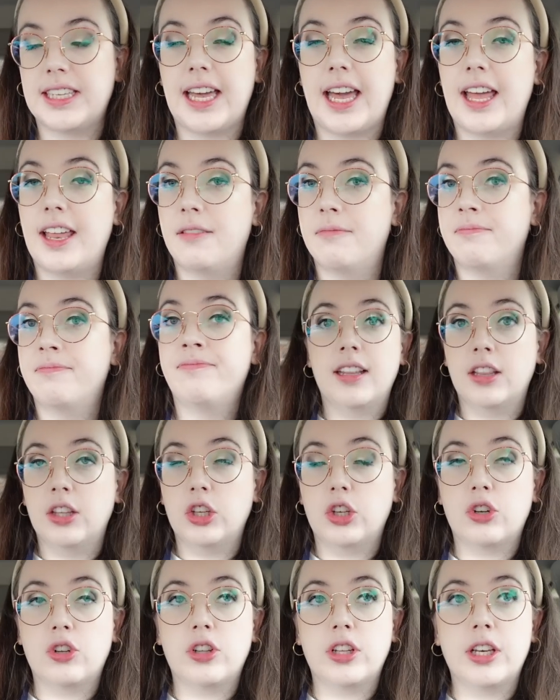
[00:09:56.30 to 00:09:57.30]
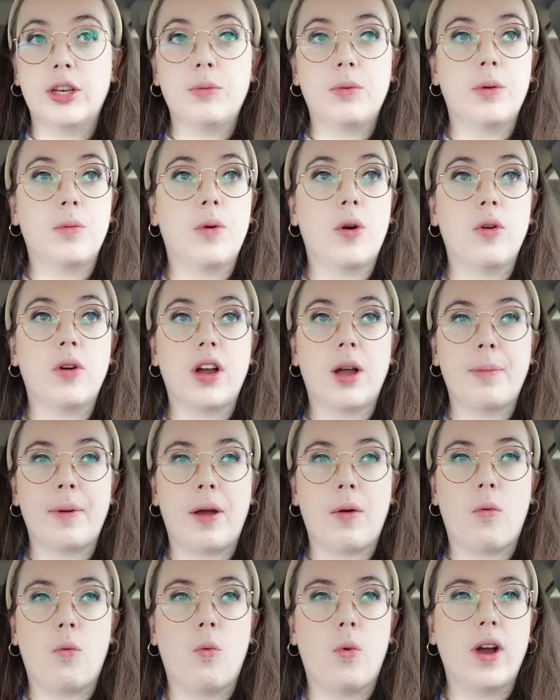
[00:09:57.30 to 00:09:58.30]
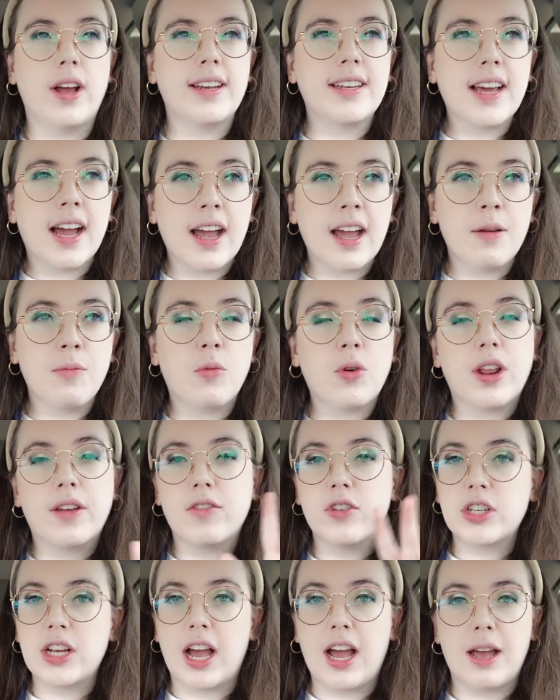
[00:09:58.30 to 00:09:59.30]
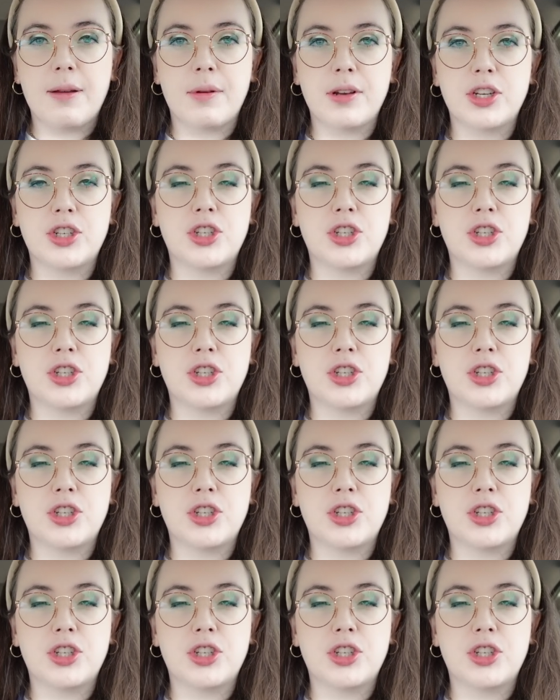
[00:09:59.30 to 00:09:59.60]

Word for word: again, literally we woke up at whatever time I